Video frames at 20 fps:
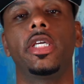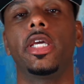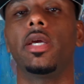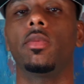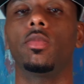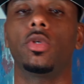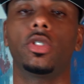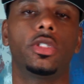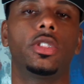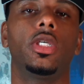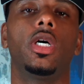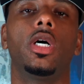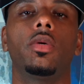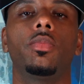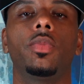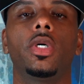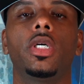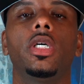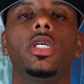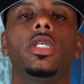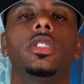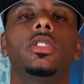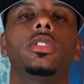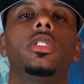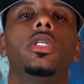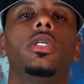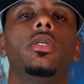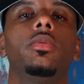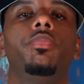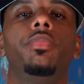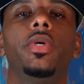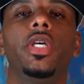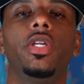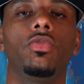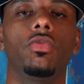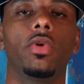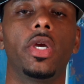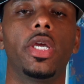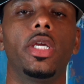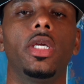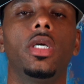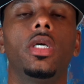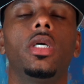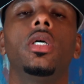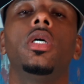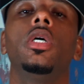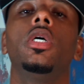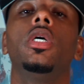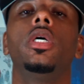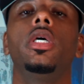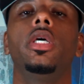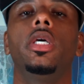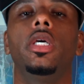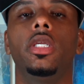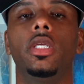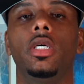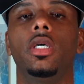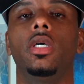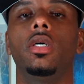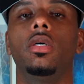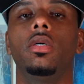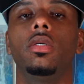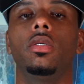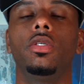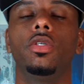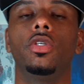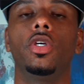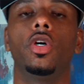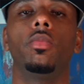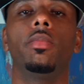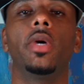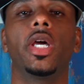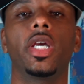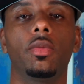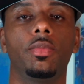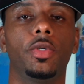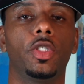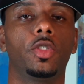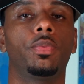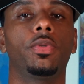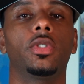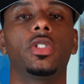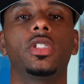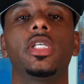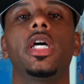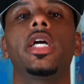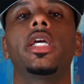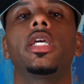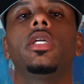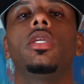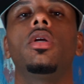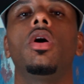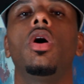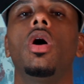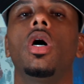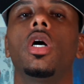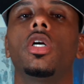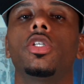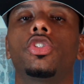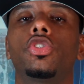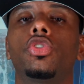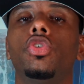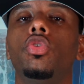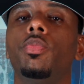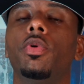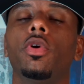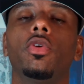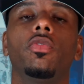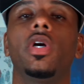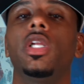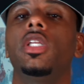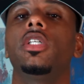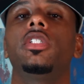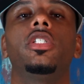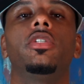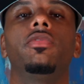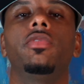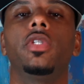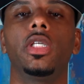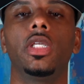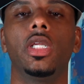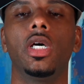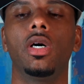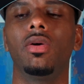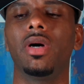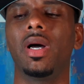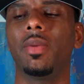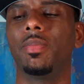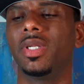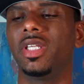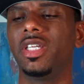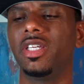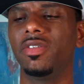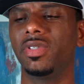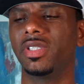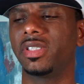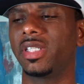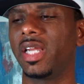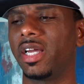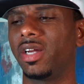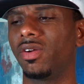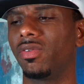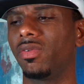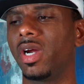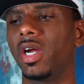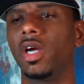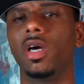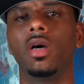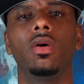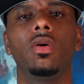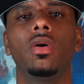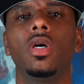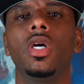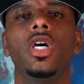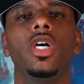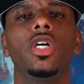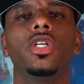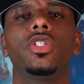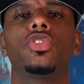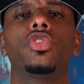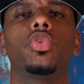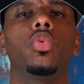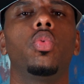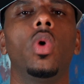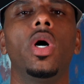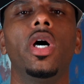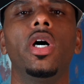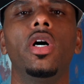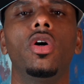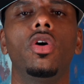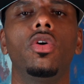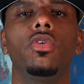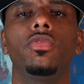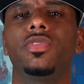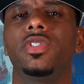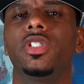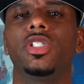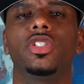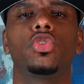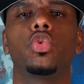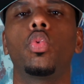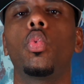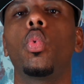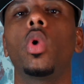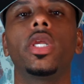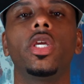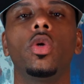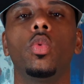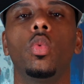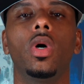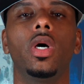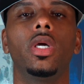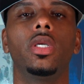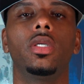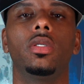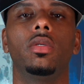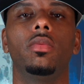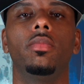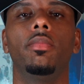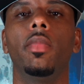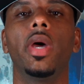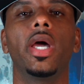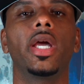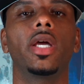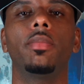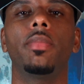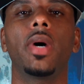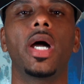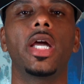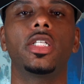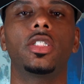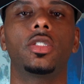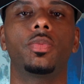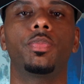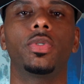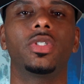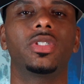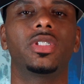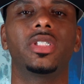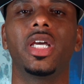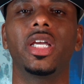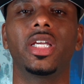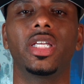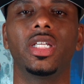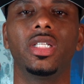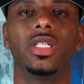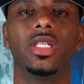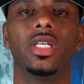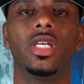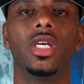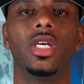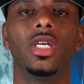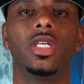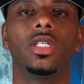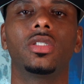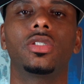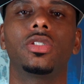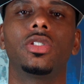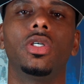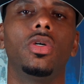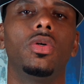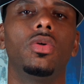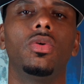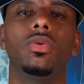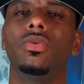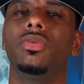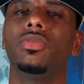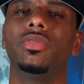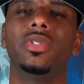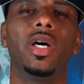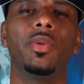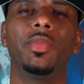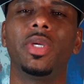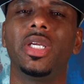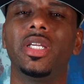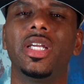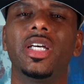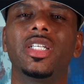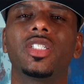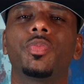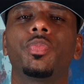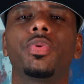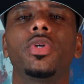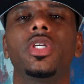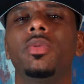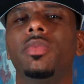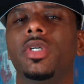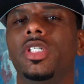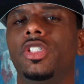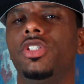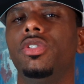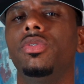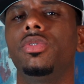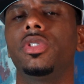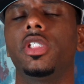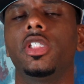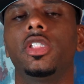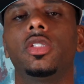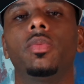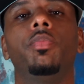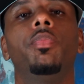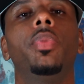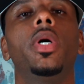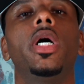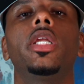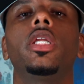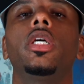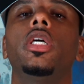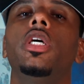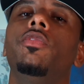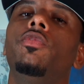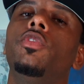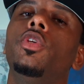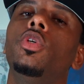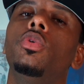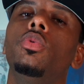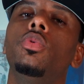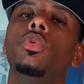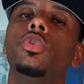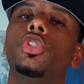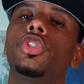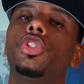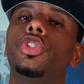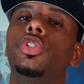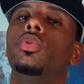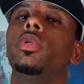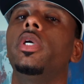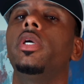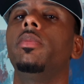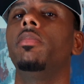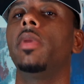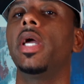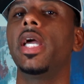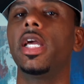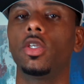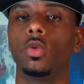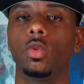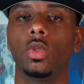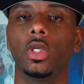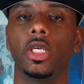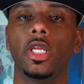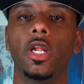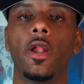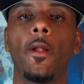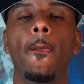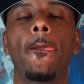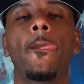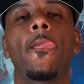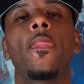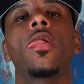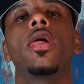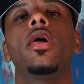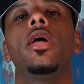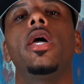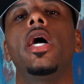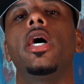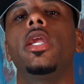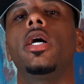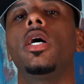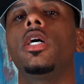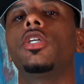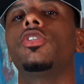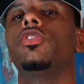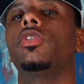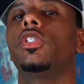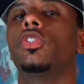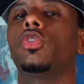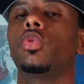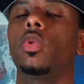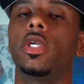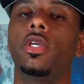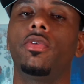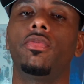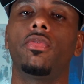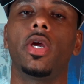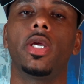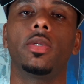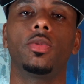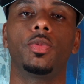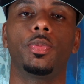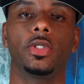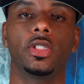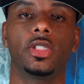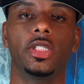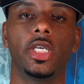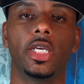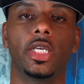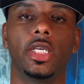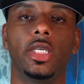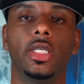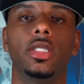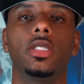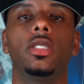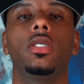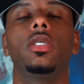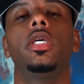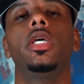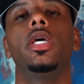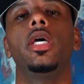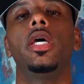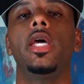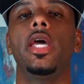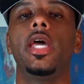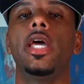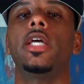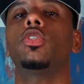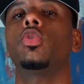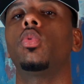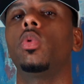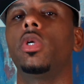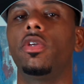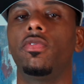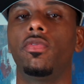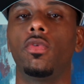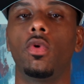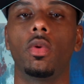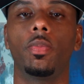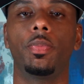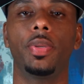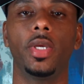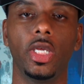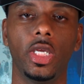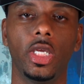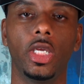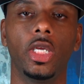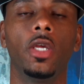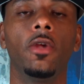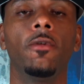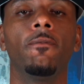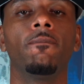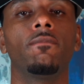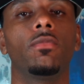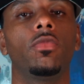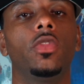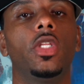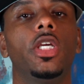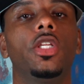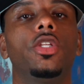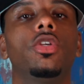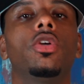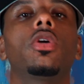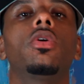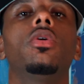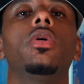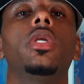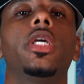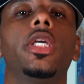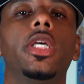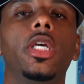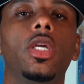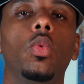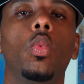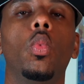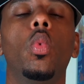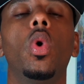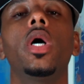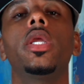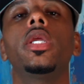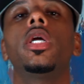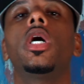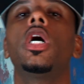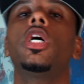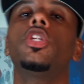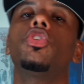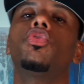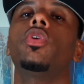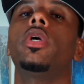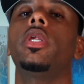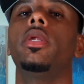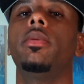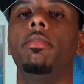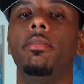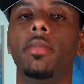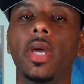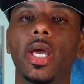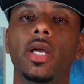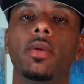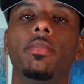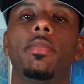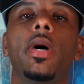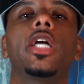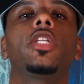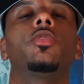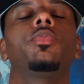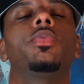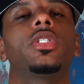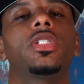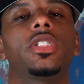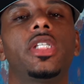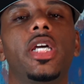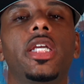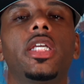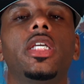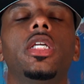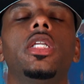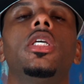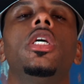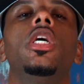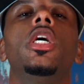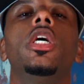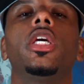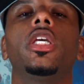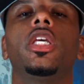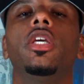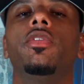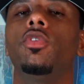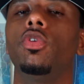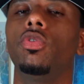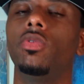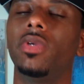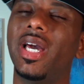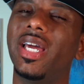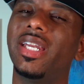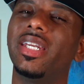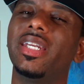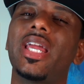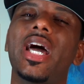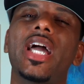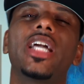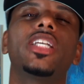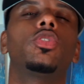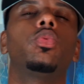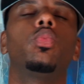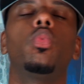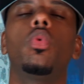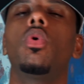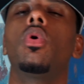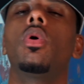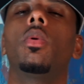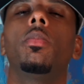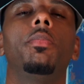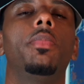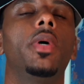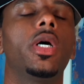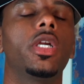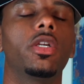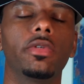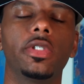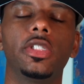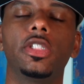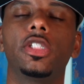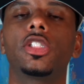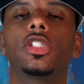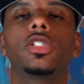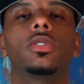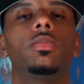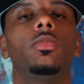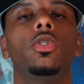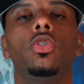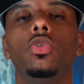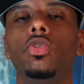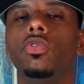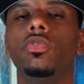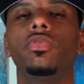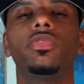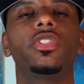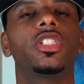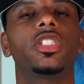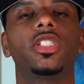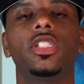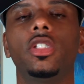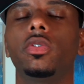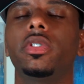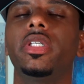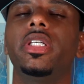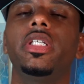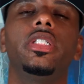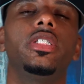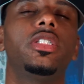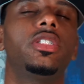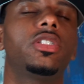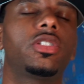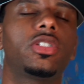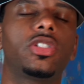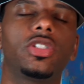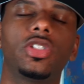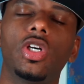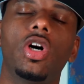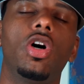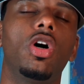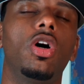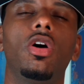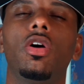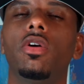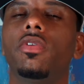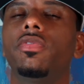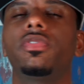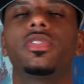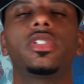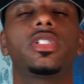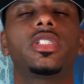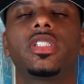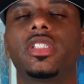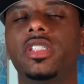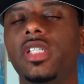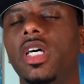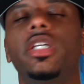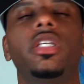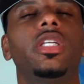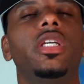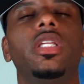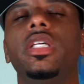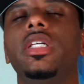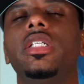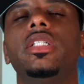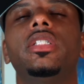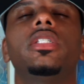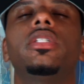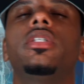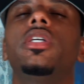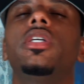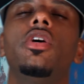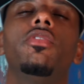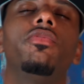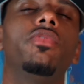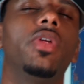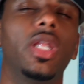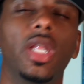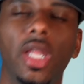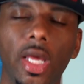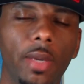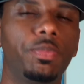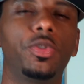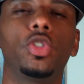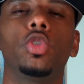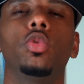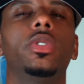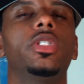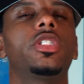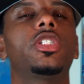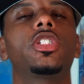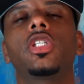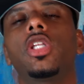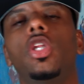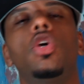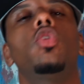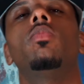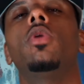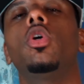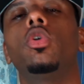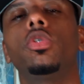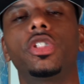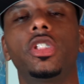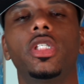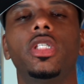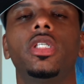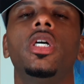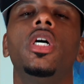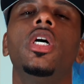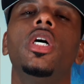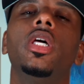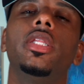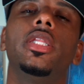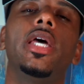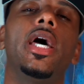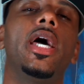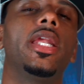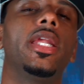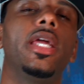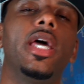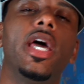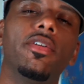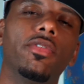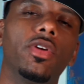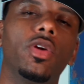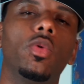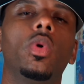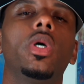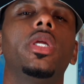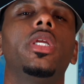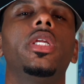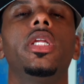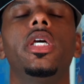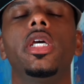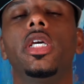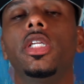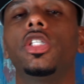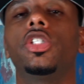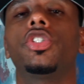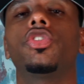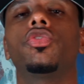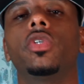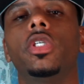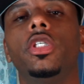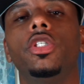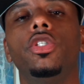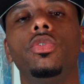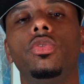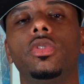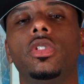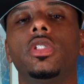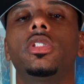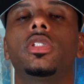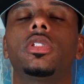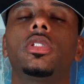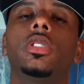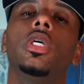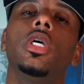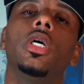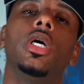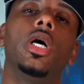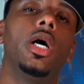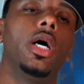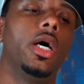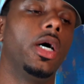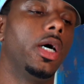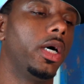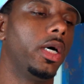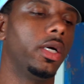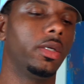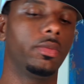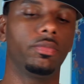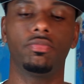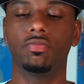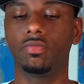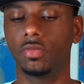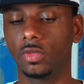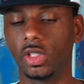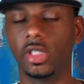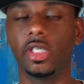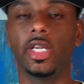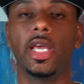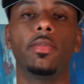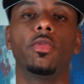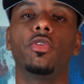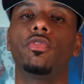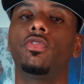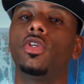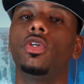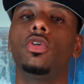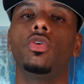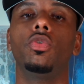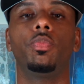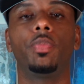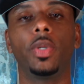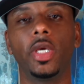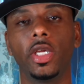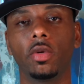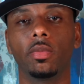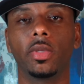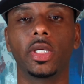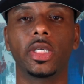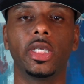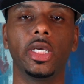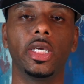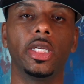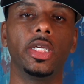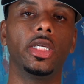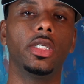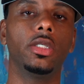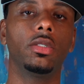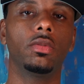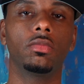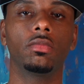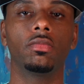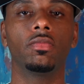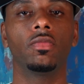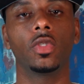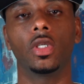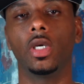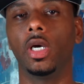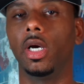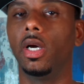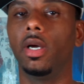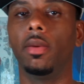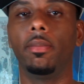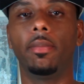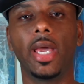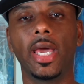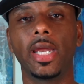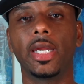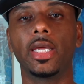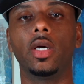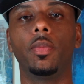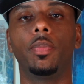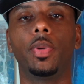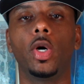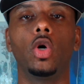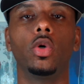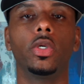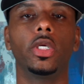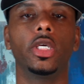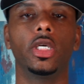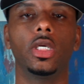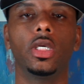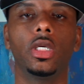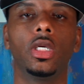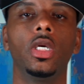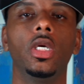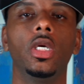cameras suck because the bit rate and megabits per second are super relatively low. I believe it's like around 12 to 21 megabytes per second. So I mean, that's pretty much useless. But if you shoot it manually at 120 frames per second at 24p, then you're going to get 100 megabytes per second, give you that nice, warm, buttery, smooth, silky, soft, succulent, voluptuous slow motion that everyone in the industry uses. To name a few: Peter McKinnon, Matty Hapoya,